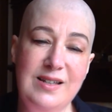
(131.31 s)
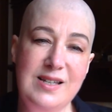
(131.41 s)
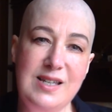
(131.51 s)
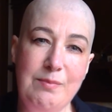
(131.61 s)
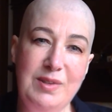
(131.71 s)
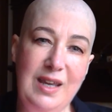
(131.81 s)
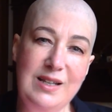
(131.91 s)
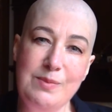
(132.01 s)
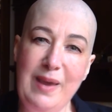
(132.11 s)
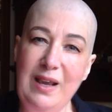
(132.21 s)
Some
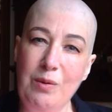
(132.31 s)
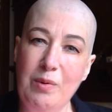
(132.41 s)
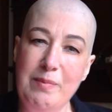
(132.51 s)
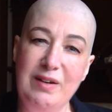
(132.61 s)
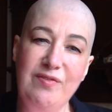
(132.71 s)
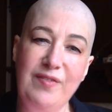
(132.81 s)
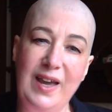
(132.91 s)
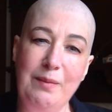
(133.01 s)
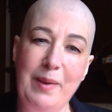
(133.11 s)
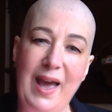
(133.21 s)
things make a woman
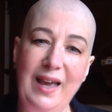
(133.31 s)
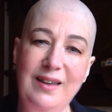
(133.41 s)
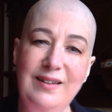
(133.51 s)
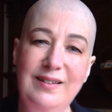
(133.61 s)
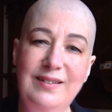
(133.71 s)
fight back.